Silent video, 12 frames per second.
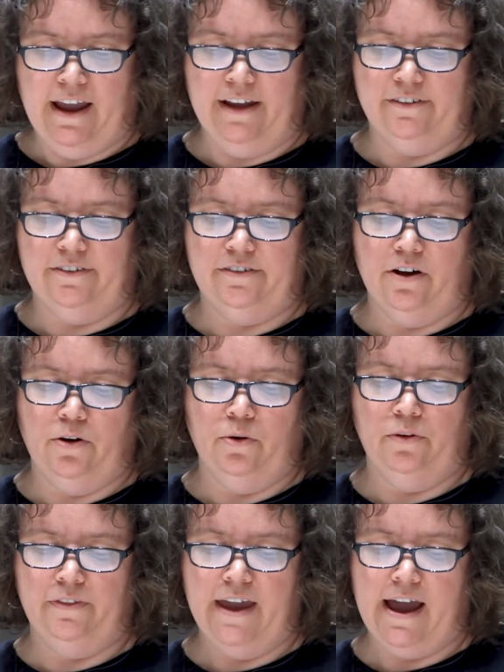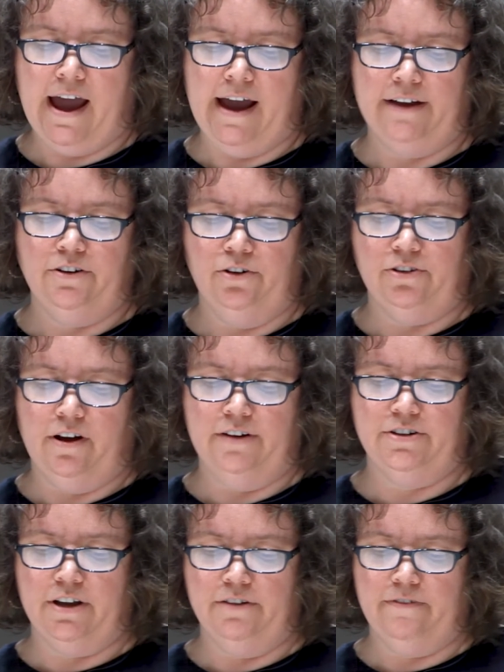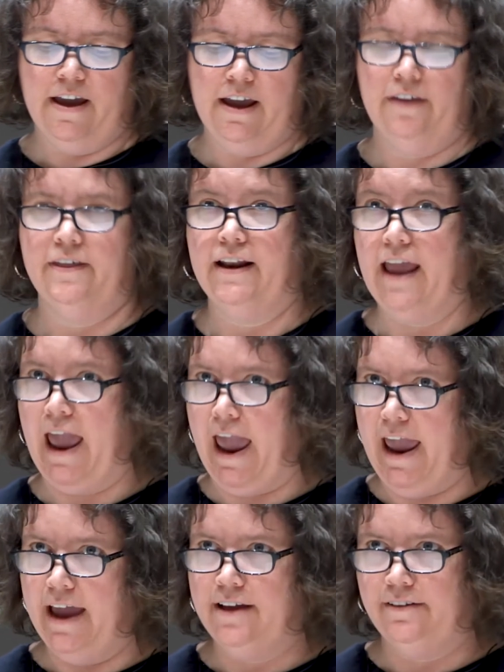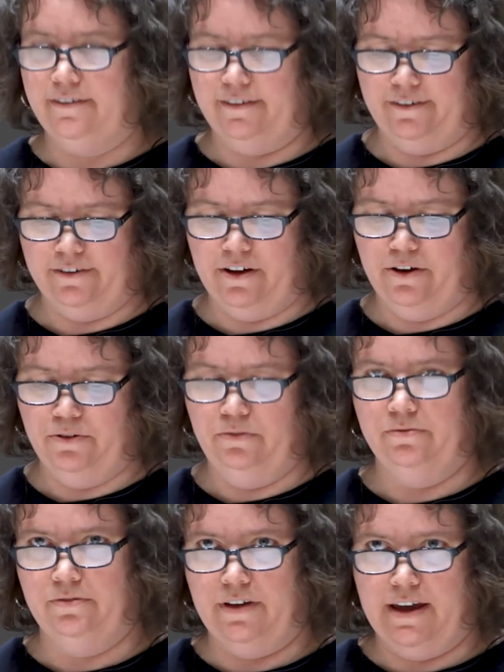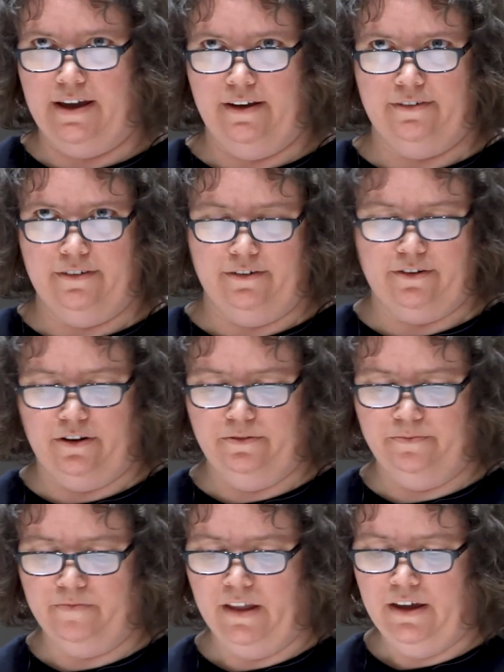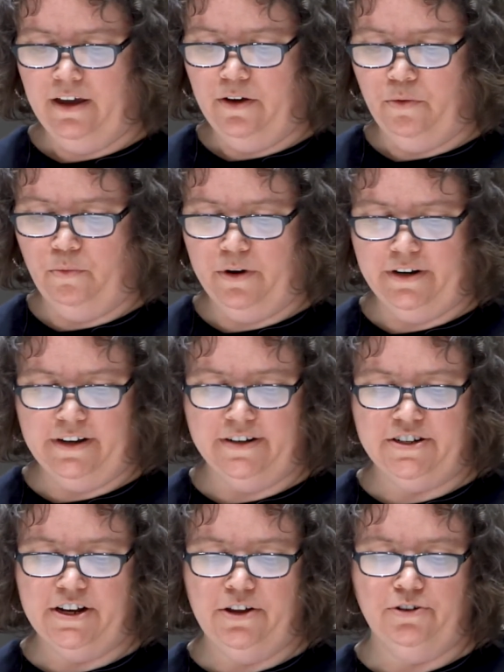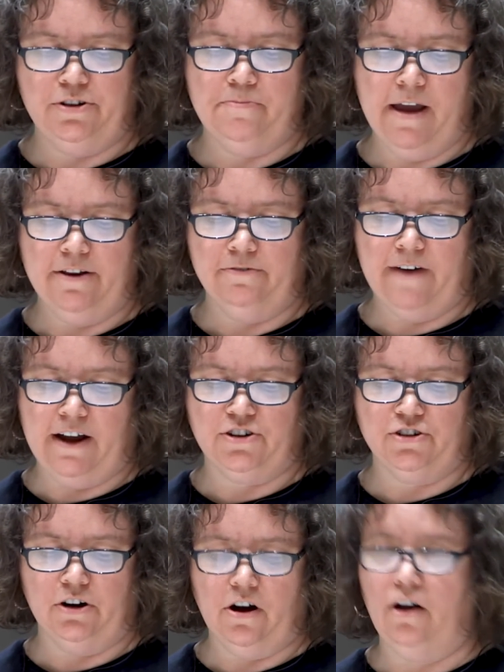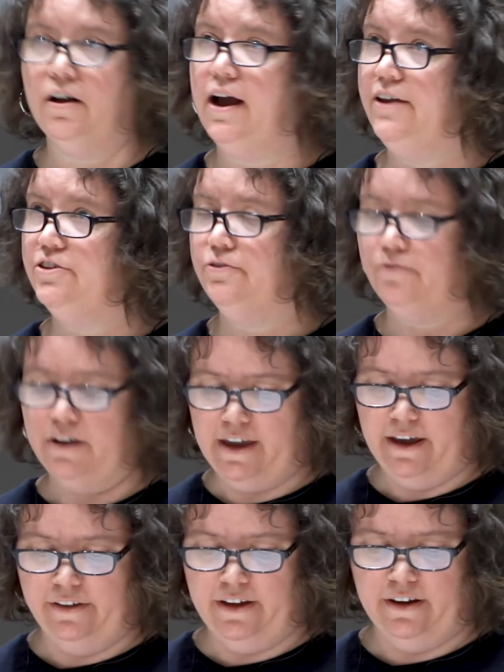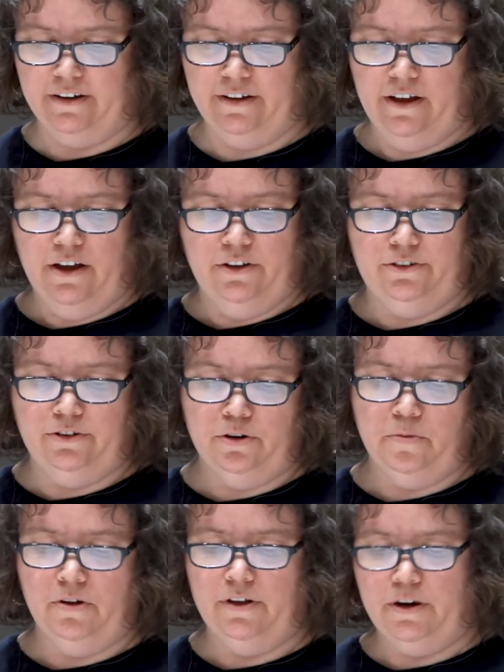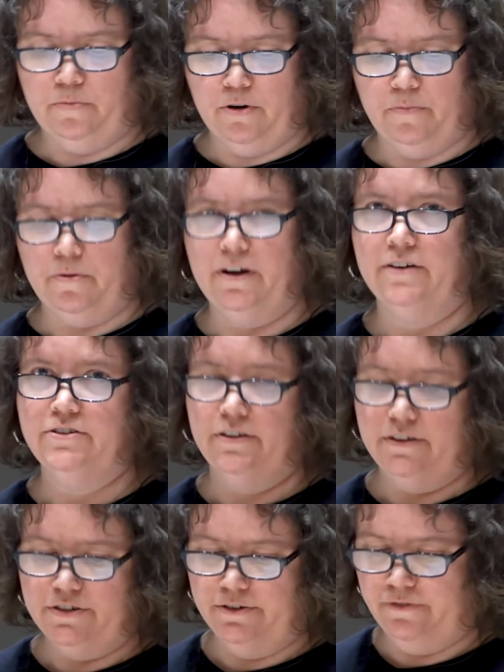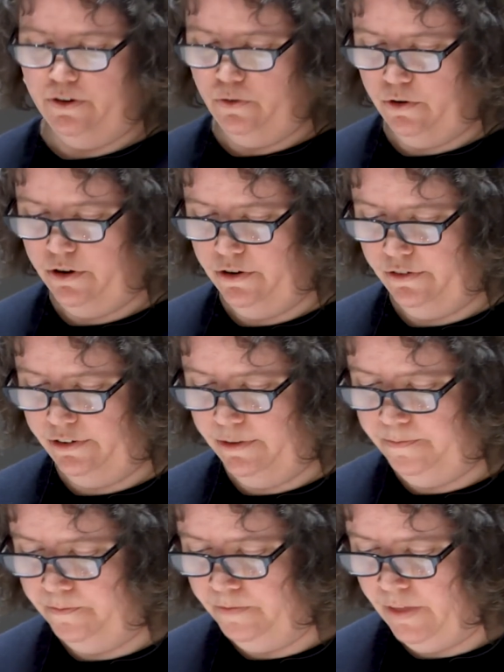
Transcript: And so the ad goes on to convey that Anne Cisco, A. Cisco, would continue to manufacture all kinds of regalia suitable and appropriate to the different orders.